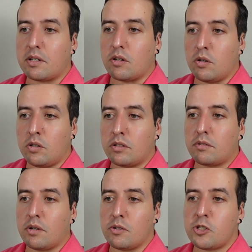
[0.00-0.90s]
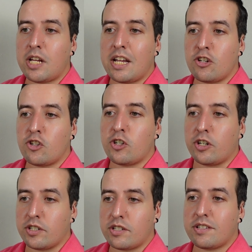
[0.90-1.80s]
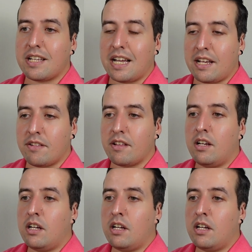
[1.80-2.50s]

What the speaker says: gold crochet shirt, size